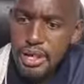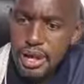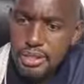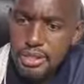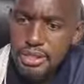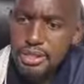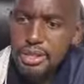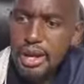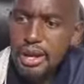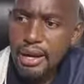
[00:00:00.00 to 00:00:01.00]

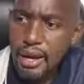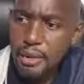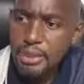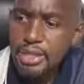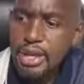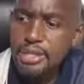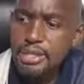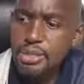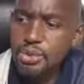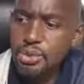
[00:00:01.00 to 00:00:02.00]
has allowed
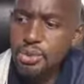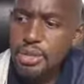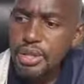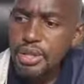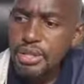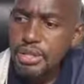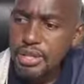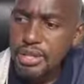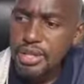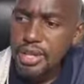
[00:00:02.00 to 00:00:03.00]
us to
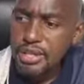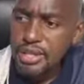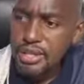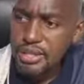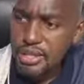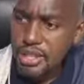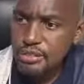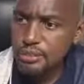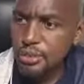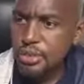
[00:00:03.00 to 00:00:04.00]
see a
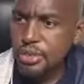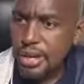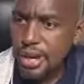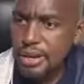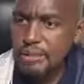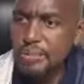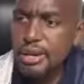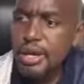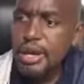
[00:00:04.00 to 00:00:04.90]
successful time